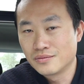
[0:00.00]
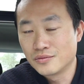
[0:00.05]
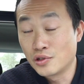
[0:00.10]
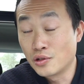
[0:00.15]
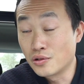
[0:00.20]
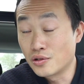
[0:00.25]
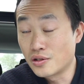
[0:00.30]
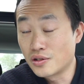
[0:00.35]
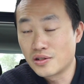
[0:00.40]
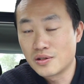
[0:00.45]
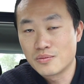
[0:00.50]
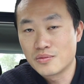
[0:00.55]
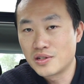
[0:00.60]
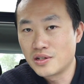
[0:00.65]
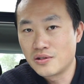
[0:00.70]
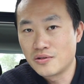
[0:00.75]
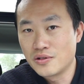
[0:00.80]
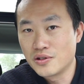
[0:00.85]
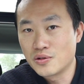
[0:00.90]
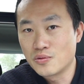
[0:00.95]
Those are some
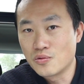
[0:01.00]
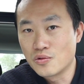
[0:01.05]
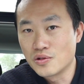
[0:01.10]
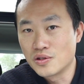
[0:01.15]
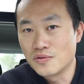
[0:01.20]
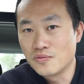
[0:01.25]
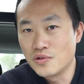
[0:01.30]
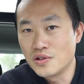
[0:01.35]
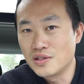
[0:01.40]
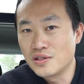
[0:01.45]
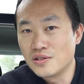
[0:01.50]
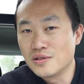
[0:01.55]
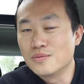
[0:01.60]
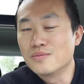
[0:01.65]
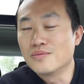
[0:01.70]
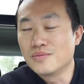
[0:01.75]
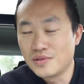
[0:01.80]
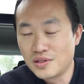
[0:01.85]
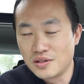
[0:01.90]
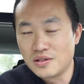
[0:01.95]
serious words of
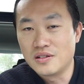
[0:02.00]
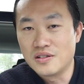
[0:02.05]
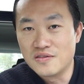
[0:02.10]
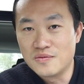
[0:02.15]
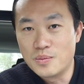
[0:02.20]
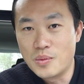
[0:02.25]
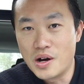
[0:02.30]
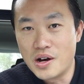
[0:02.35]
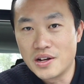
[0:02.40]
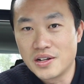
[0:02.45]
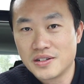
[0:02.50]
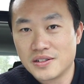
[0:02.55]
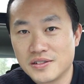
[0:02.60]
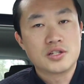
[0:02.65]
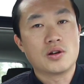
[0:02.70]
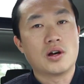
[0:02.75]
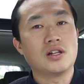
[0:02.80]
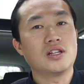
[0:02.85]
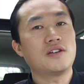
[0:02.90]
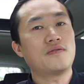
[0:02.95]
wisdom to live by.
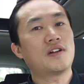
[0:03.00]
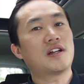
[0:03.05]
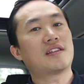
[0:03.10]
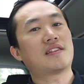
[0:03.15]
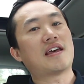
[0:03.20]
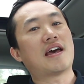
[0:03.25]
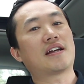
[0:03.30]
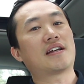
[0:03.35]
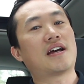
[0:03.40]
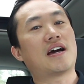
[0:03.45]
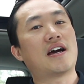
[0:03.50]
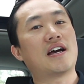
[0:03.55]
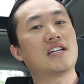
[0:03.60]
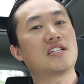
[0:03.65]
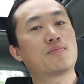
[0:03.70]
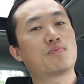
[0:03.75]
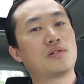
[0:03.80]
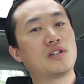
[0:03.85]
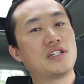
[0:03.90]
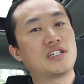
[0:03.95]
So I'll leave it at that,
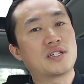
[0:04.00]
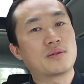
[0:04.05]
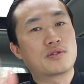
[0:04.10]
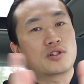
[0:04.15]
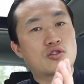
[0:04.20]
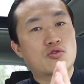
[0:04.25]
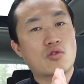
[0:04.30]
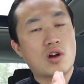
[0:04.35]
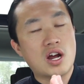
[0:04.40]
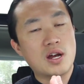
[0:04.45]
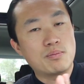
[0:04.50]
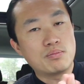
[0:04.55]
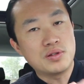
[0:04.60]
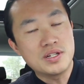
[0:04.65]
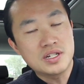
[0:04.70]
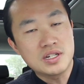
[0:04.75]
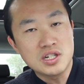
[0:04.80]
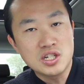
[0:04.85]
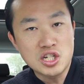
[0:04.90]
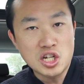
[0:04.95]
guys. Please subscribe.
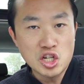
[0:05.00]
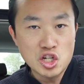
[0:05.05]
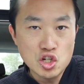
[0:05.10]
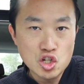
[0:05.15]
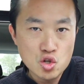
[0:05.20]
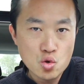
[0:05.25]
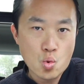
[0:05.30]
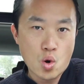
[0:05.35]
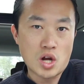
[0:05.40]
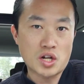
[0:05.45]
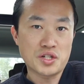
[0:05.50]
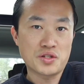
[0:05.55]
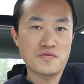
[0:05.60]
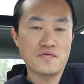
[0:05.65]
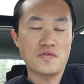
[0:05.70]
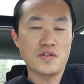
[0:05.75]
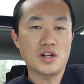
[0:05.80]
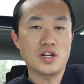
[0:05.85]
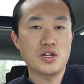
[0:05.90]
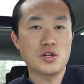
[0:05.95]
Please continue to watch
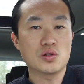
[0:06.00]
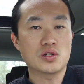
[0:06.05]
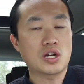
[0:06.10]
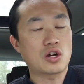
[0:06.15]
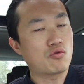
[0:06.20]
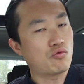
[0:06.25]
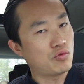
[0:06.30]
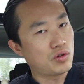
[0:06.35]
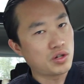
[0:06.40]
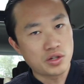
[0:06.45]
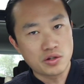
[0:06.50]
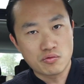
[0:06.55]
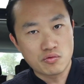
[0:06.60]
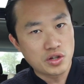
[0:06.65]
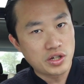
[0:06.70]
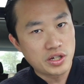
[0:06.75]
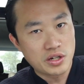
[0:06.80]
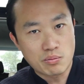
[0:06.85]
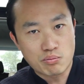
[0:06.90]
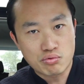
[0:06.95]
the videos. I really,
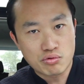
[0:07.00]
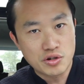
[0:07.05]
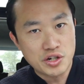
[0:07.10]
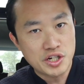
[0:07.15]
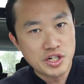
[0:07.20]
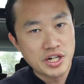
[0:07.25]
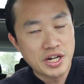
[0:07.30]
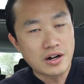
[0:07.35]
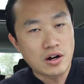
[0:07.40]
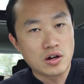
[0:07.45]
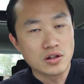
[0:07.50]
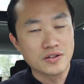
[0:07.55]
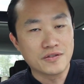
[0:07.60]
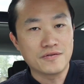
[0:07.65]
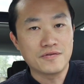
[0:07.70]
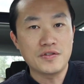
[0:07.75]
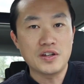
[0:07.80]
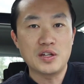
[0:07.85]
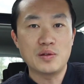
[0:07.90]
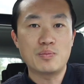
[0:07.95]
really appreciate all the
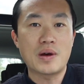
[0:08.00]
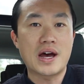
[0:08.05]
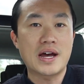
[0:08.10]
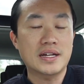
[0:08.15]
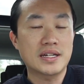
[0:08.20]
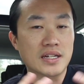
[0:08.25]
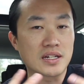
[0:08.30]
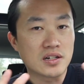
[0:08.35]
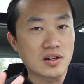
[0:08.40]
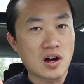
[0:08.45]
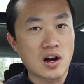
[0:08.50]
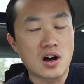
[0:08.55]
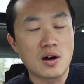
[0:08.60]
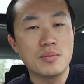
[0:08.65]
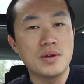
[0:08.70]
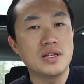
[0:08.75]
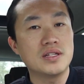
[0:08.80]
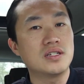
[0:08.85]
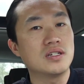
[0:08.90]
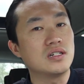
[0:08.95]
feedback and
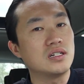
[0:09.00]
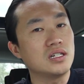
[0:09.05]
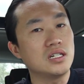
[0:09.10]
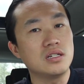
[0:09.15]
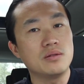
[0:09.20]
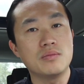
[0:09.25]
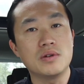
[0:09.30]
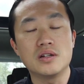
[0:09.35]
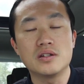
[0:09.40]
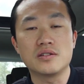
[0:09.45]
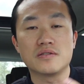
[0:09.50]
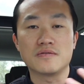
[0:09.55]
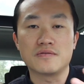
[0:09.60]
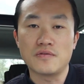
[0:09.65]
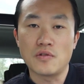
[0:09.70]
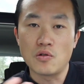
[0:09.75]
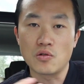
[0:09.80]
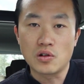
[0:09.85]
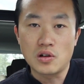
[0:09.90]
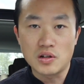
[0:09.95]
comments and emails and
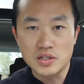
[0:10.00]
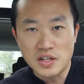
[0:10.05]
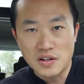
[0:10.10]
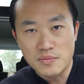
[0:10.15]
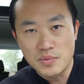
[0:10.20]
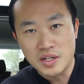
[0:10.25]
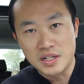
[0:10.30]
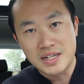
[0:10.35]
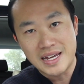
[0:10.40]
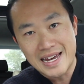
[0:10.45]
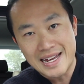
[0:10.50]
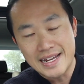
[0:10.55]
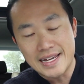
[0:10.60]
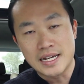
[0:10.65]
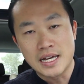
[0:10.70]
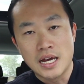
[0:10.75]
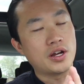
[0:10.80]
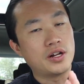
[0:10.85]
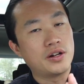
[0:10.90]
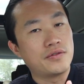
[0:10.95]
phone calls I've been
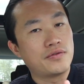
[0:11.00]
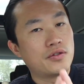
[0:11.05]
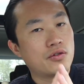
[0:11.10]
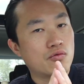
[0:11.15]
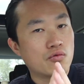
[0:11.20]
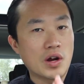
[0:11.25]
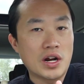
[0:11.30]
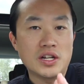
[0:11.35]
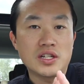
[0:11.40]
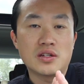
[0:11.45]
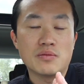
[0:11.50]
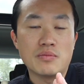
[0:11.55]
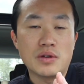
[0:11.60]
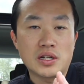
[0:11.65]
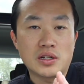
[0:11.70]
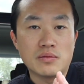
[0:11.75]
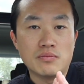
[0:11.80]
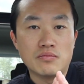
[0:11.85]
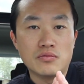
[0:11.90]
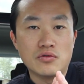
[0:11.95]
getting. And if you're ready to
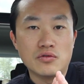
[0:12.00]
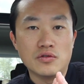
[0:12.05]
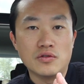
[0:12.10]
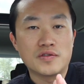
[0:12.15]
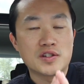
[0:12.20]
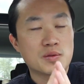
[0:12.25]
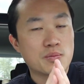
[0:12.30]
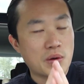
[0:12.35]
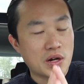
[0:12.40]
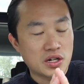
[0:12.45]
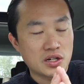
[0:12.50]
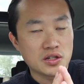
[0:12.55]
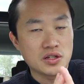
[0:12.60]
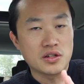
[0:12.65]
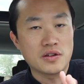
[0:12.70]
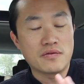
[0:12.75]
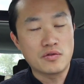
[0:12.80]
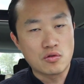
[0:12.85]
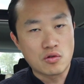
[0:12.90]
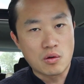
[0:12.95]
make a move,
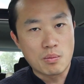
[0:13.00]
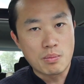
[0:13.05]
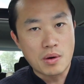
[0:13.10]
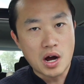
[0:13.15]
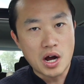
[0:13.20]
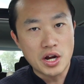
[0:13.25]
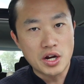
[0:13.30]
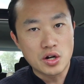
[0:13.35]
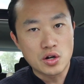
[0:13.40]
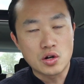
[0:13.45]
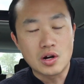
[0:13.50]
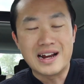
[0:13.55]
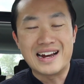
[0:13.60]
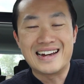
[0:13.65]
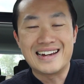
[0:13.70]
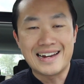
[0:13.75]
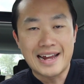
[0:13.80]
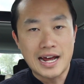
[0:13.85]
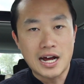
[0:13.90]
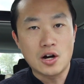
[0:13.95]
especially if you're a buyer,
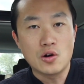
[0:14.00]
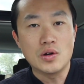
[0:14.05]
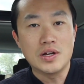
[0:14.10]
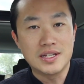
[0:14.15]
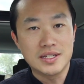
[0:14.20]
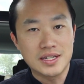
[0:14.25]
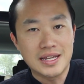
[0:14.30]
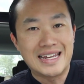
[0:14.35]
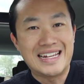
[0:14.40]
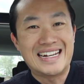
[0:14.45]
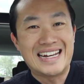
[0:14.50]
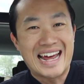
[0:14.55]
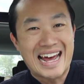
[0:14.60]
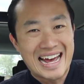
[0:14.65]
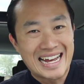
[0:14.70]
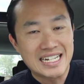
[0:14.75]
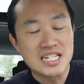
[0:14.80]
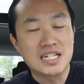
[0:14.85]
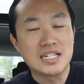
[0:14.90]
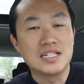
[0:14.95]
now is an
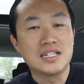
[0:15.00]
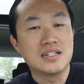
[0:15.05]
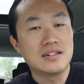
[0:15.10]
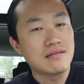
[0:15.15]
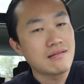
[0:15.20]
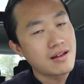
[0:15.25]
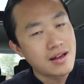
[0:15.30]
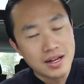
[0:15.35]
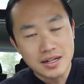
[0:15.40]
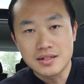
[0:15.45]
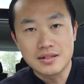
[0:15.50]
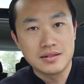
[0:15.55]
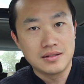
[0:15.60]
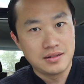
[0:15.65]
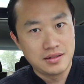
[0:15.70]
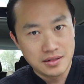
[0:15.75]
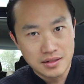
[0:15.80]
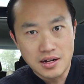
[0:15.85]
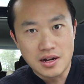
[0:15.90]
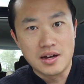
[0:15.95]
excellent,
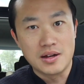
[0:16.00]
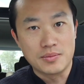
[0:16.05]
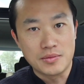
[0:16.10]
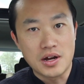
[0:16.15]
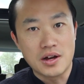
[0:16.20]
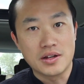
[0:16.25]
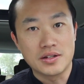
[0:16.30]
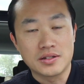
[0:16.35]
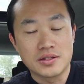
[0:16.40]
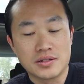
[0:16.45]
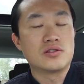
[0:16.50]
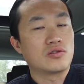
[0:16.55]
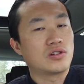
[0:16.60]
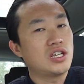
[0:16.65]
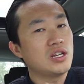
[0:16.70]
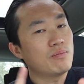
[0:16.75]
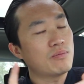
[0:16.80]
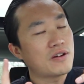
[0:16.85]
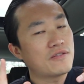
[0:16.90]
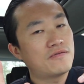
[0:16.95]
excellent time, guys. So
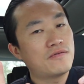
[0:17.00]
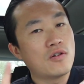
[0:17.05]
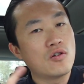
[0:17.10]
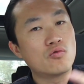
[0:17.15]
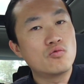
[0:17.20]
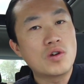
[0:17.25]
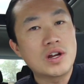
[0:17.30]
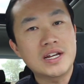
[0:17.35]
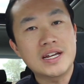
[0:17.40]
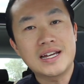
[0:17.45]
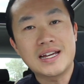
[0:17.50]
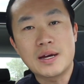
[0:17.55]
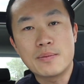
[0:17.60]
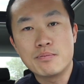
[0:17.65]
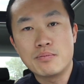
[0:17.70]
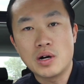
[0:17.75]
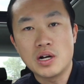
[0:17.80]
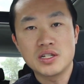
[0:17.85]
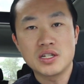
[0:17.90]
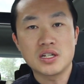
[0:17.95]
keep my phone ringing
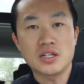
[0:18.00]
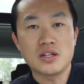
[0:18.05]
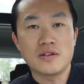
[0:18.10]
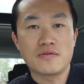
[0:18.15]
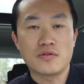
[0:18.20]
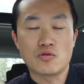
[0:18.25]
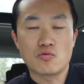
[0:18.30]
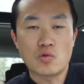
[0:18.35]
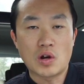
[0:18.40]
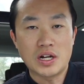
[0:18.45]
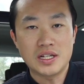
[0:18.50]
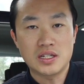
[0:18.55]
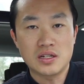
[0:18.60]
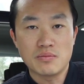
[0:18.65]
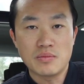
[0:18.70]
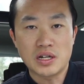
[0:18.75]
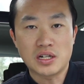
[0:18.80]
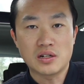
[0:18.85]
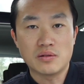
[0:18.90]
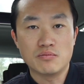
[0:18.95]
and buzzing. If you're ready
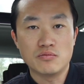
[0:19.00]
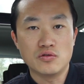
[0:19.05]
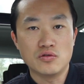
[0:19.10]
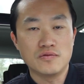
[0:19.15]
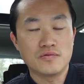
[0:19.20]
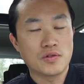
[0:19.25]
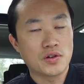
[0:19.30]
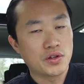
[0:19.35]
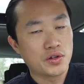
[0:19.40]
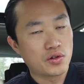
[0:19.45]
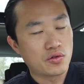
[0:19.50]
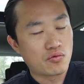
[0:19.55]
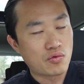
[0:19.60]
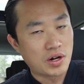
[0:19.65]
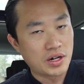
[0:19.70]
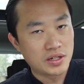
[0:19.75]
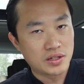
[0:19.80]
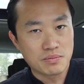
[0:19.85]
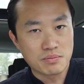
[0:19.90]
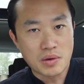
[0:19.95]
to make a move, whether you're
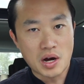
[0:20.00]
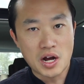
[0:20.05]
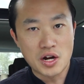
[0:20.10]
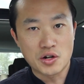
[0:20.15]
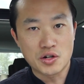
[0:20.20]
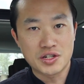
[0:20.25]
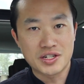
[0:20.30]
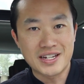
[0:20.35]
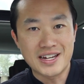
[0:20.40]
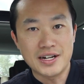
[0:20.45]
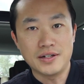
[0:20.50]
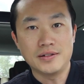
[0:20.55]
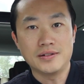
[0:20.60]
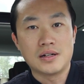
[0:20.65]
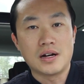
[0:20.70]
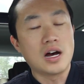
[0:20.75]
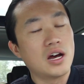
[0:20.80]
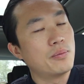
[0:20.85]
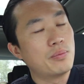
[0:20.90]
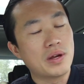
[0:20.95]
ready to buy or sell,
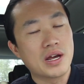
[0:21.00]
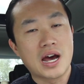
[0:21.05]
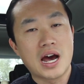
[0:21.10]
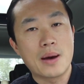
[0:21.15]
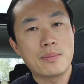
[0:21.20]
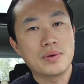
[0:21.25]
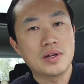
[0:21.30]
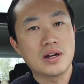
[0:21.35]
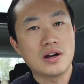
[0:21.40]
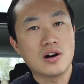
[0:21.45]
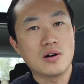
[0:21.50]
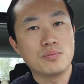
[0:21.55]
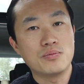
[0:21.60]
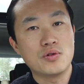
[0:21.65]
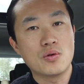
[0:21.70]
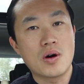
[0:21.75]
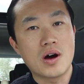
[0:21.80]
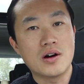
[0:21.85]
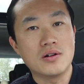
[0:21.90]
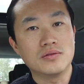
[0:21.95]
I'd be happy to help
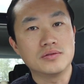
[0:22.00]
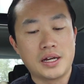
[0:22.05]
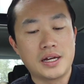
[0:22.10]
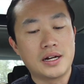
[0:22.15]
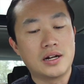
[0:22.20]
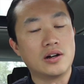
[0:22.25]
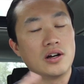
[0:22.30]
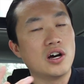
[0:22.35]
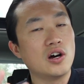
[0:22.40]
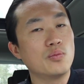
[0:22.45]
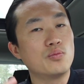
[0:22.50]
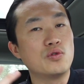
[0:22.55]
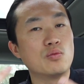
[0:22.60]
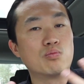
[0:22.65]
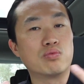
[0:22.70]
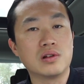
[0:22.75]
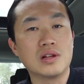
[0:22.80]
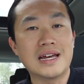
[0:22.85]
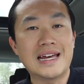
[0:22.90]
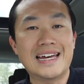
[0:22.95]
you out. And I'll help you
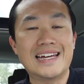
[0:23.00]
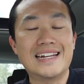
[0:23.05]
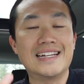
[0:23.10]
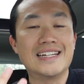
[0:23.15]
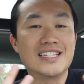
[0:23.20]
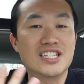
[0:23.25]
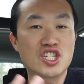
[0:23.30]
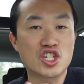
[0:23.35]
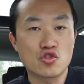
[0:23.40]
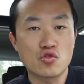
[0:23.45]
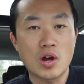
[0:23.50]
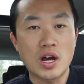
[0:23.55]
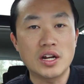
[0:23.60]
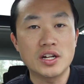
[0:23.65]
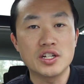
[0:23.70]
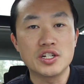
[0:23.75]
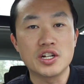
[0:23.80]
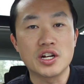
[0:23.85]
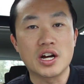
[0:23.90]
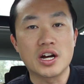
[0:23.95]
plan and
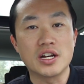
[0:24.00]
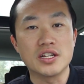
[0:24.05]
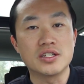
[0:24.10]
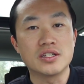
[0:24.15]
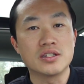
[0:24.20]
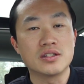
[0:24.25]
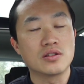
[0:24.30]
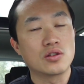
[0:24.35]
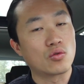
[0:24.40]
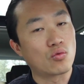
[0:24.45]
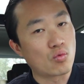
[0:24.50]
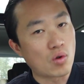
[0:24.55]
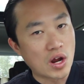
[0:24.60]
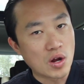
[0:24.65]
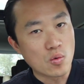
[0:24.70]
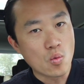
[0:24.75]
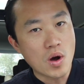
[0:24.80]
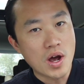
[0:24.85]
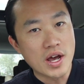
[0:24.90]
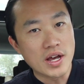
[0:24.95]
strategize the
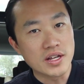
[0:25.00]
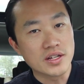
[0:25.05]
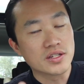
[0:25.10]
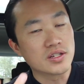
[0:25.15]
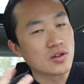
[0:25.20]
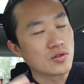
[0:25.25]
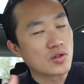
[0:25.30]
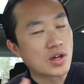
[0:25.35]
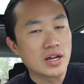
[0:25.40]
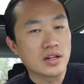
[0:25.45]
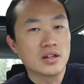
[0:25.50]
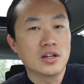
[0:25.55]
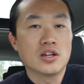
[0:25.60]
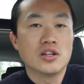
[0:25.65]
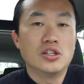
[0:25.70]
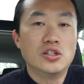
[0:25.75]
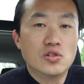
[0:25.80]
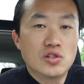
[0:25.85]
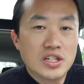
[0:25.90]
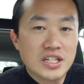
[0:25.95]
right way so that
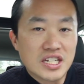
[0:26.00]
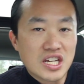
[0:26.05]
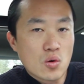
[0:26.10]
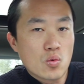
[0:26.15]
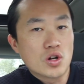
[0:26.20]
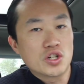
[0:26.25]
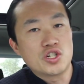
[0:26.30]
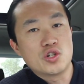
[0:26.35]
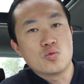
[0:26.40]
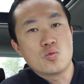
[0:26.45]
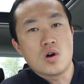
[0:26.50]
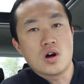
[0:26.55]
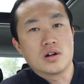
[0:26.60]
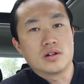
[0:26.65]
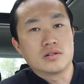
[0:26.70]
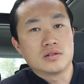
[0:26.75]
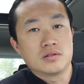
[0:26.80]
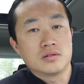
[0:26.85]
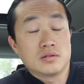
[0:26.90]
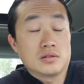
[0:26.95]
you can get what you want.